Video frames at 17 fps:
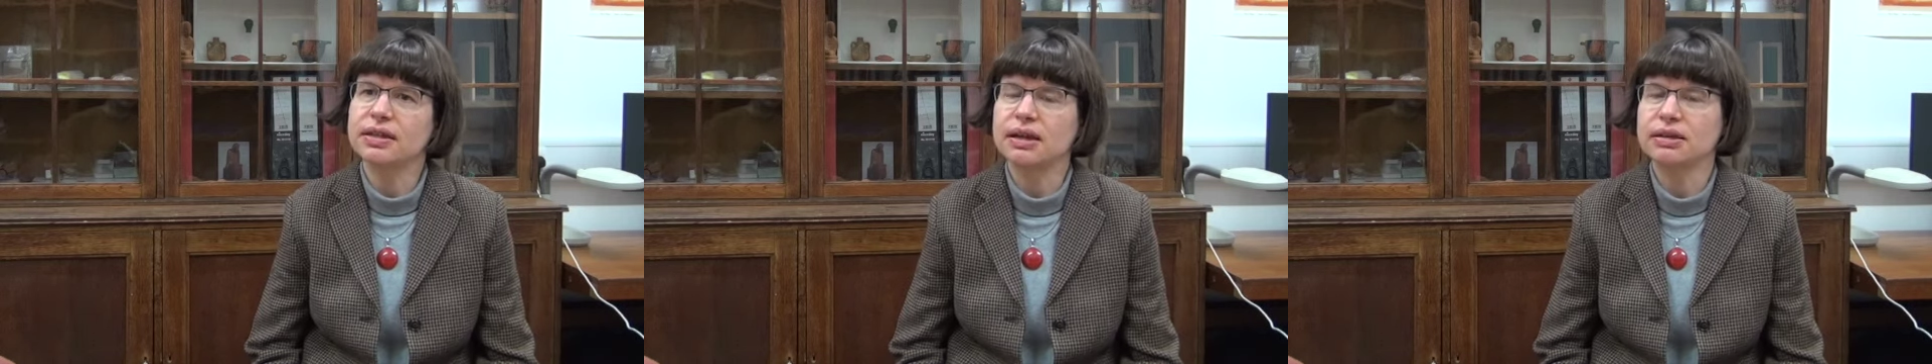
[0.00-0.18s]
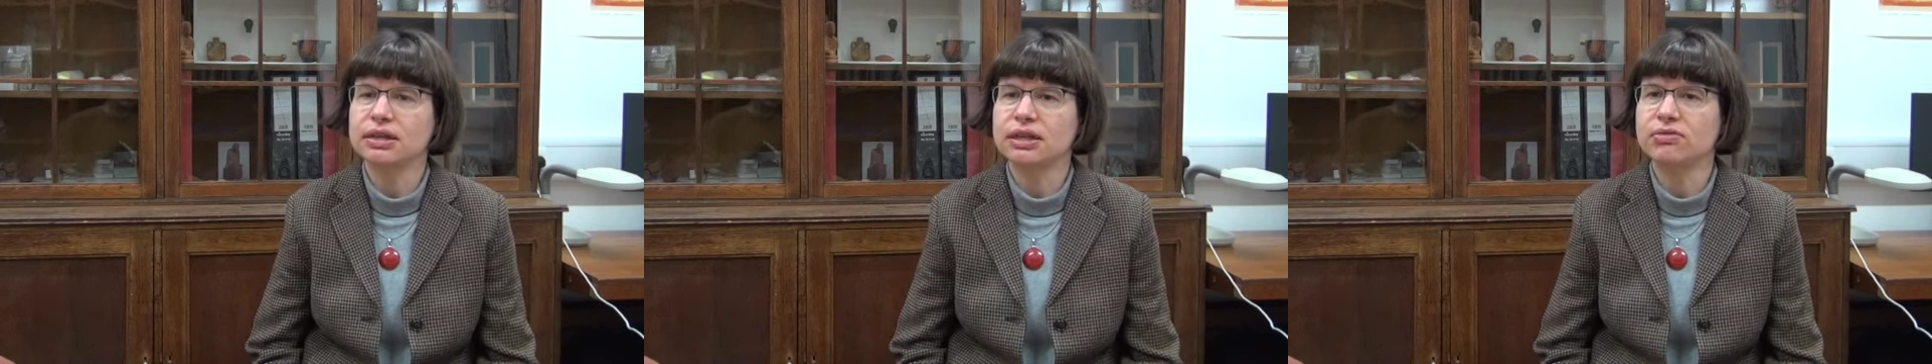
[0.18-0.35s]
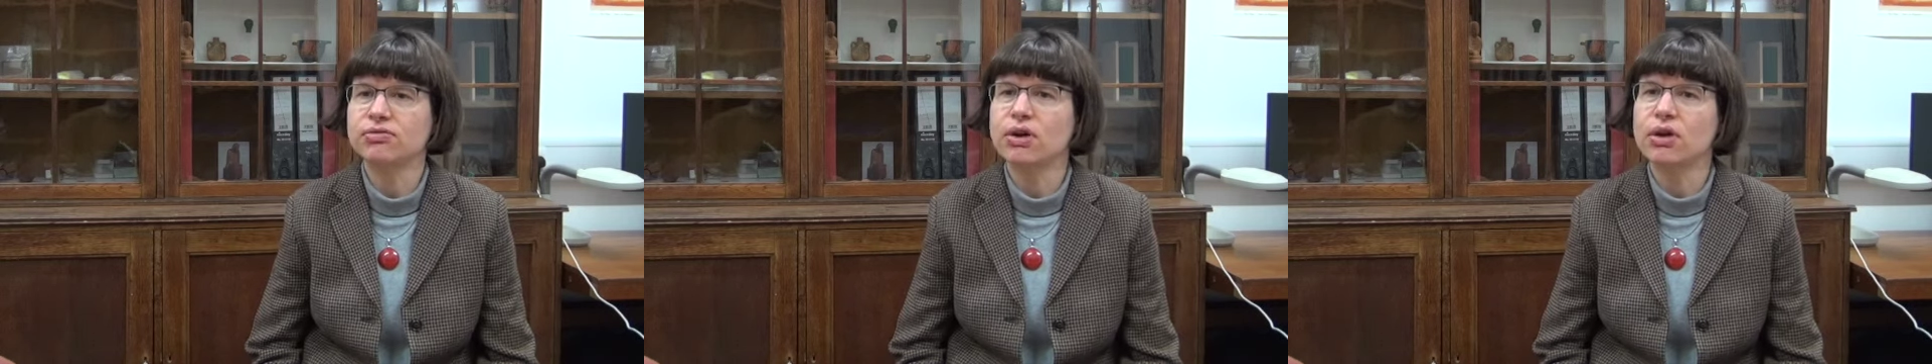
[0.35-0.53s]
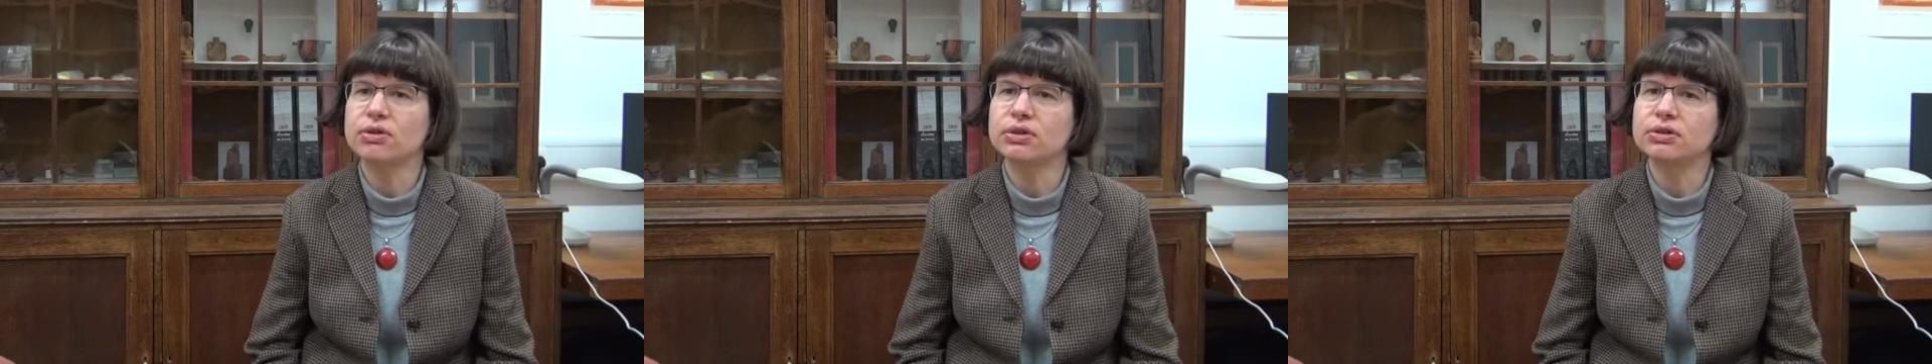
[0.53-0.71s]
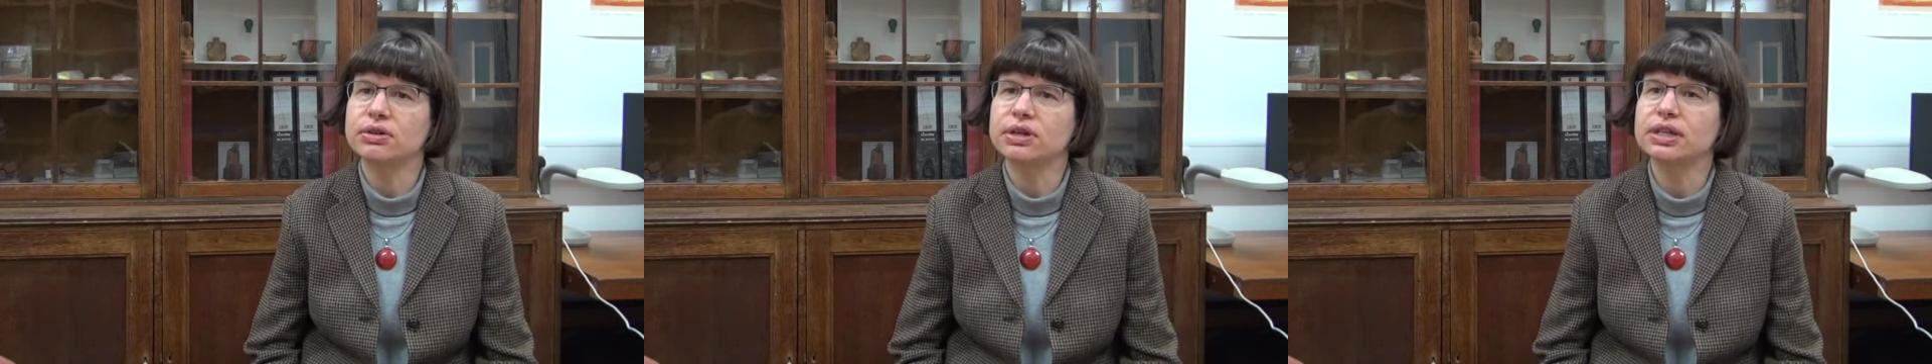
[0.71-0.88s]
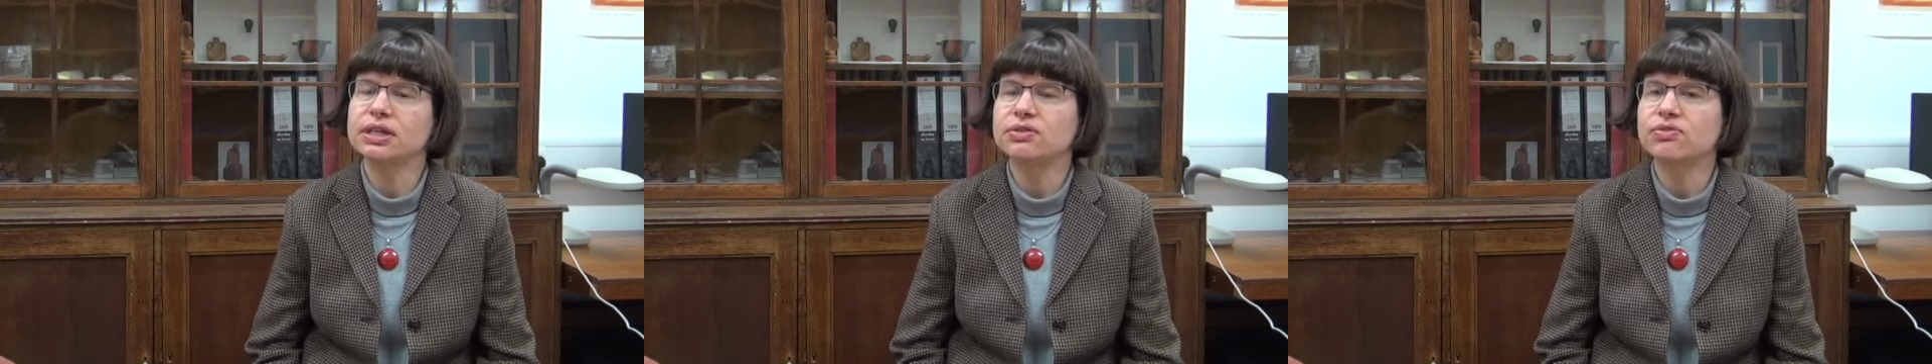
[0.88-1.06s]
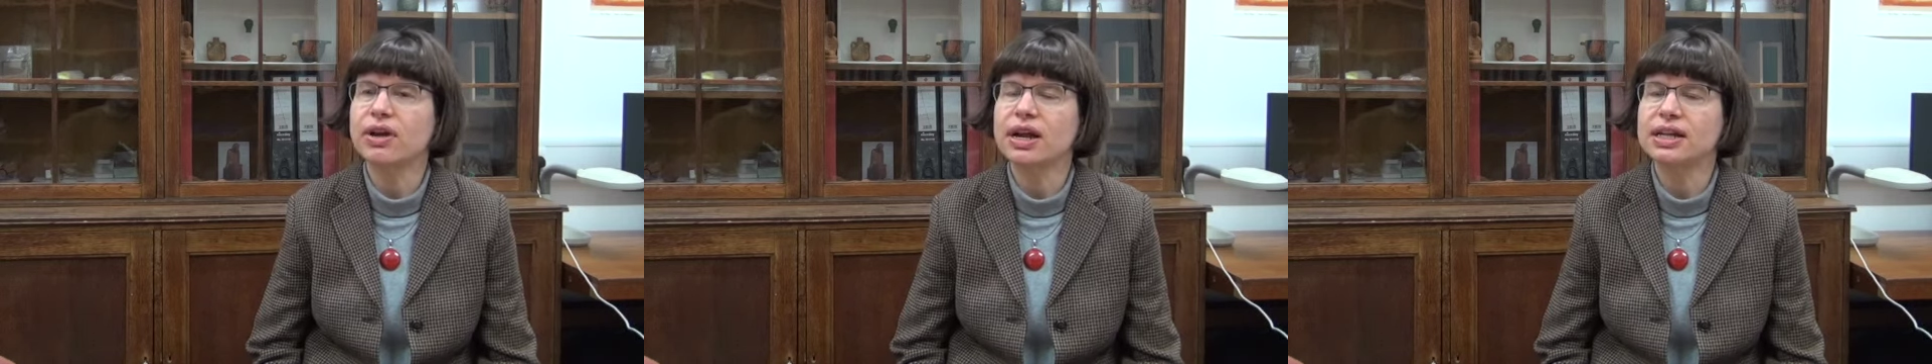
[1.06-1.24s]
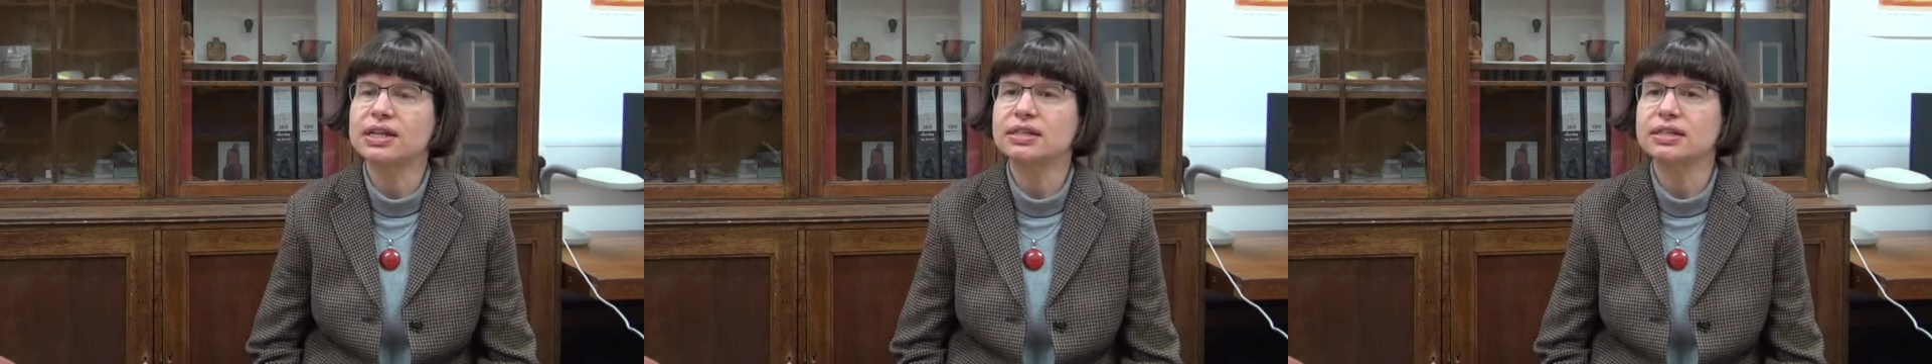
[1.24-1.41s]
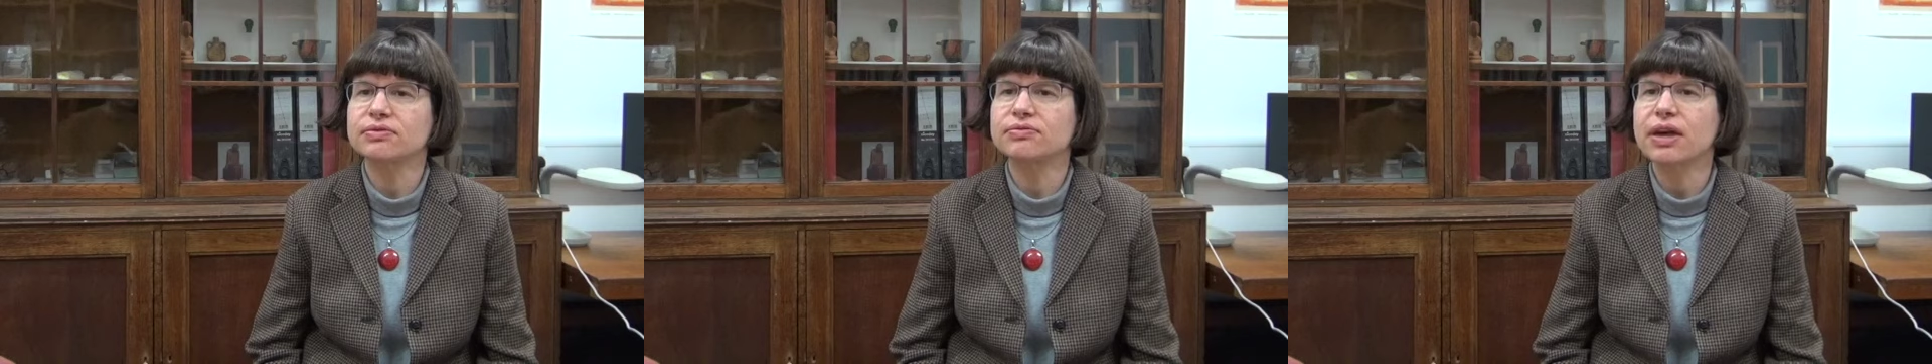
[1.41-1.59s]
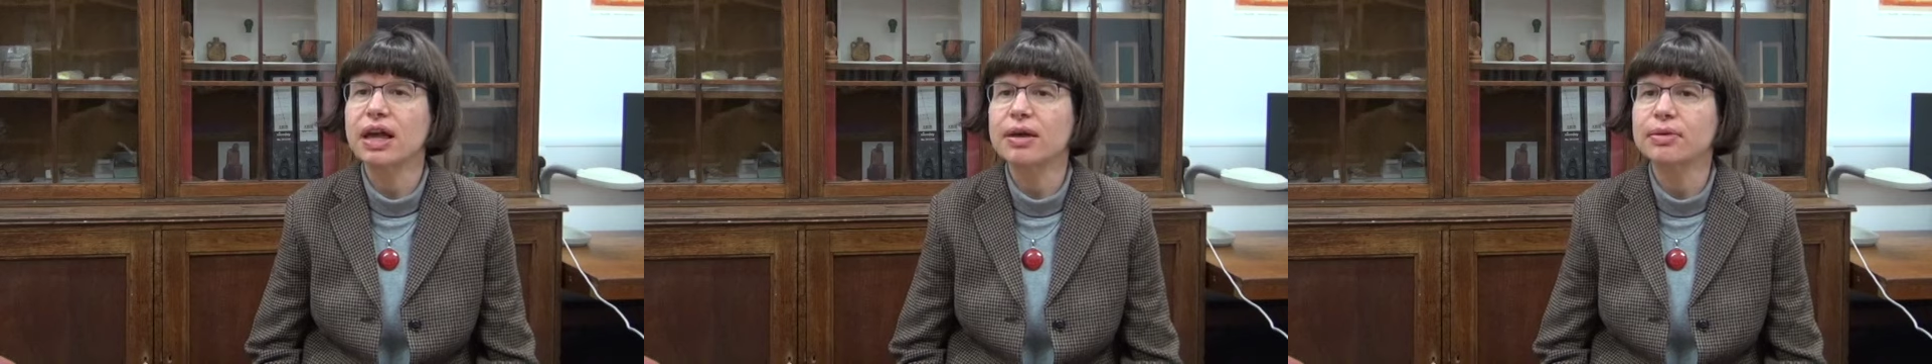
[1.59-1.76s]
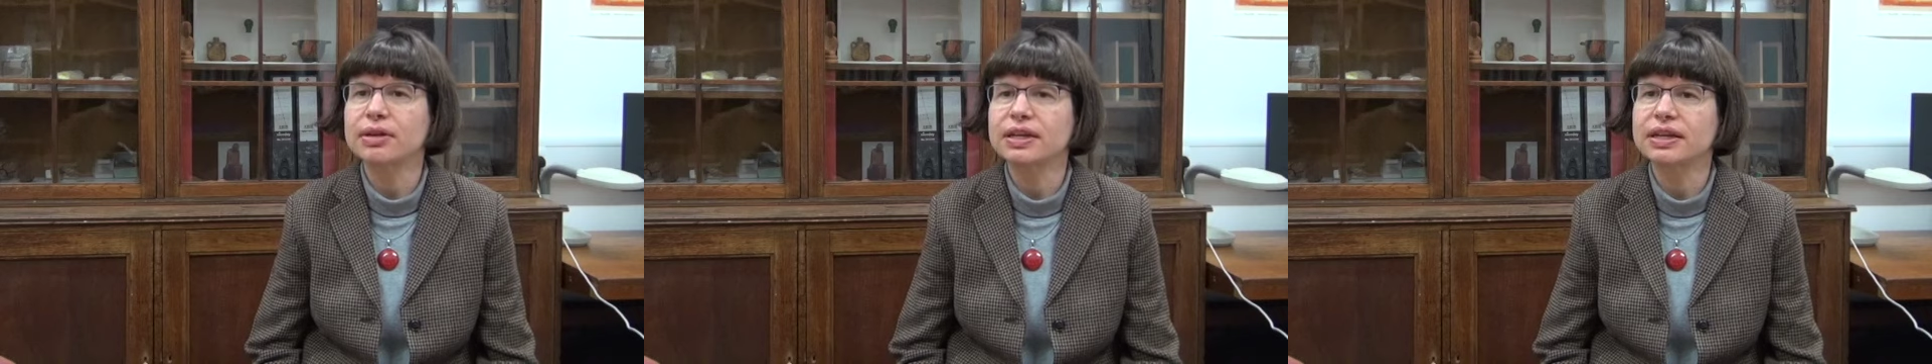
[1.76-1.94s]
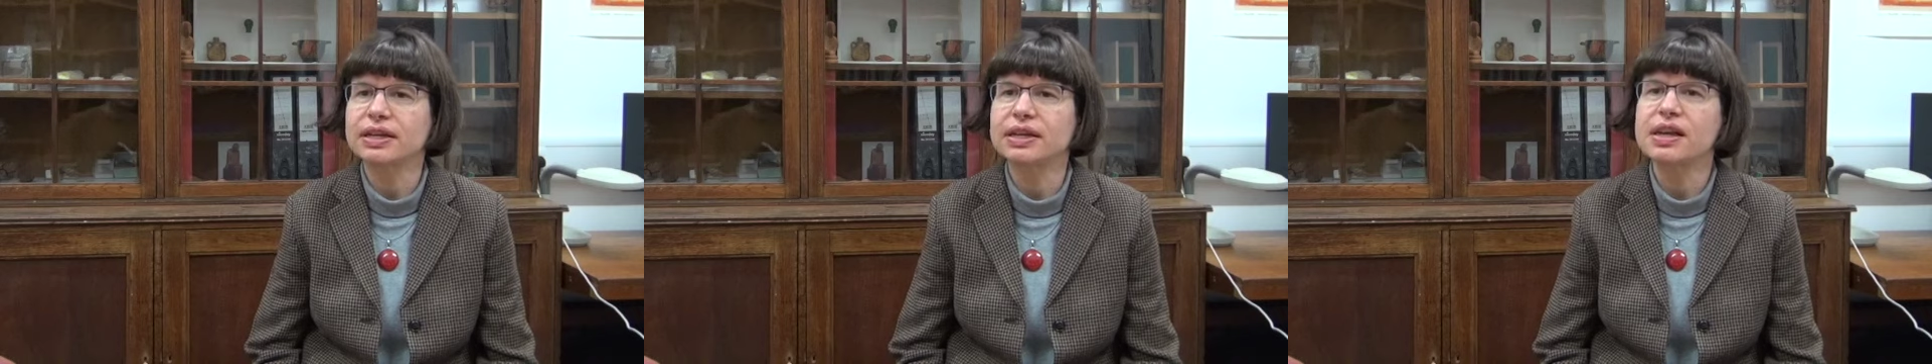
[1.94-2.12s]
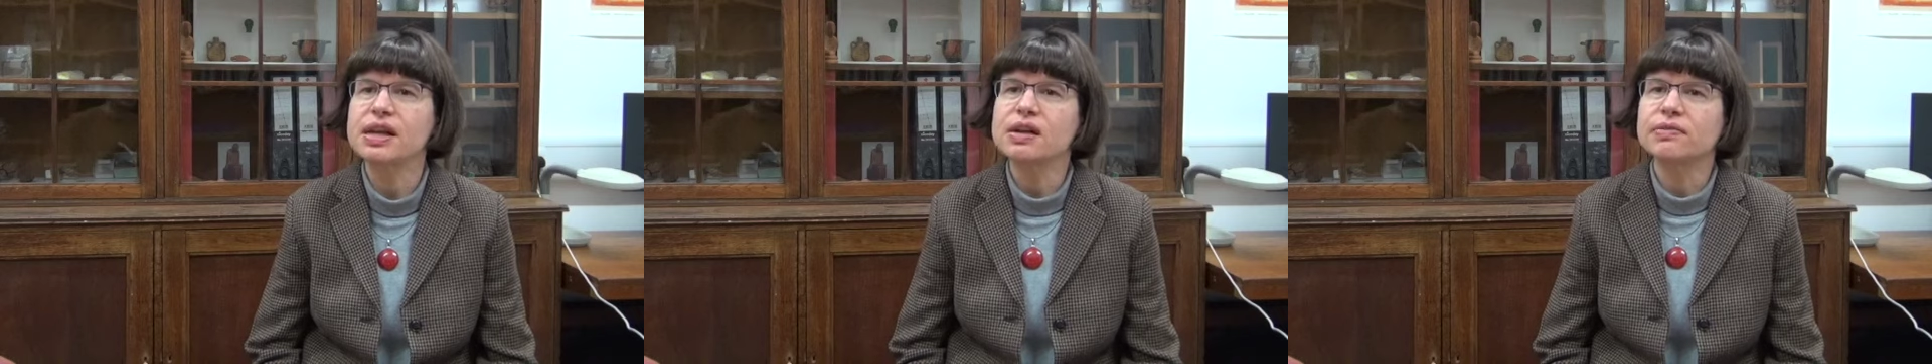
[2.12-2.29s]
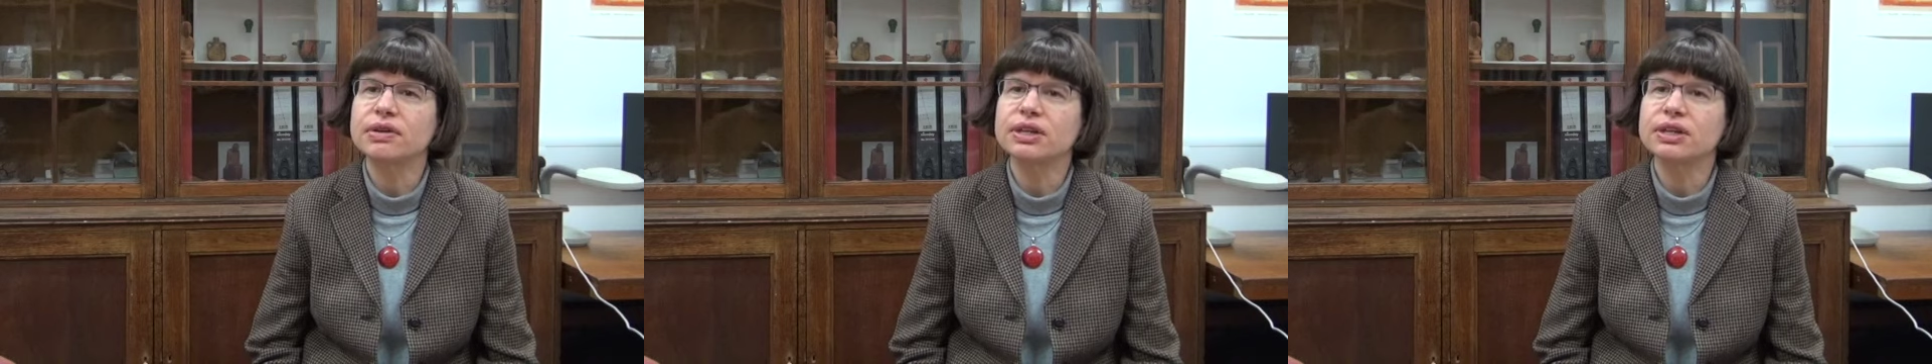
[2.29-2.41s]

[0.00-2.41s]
that he wrote to his friends and family,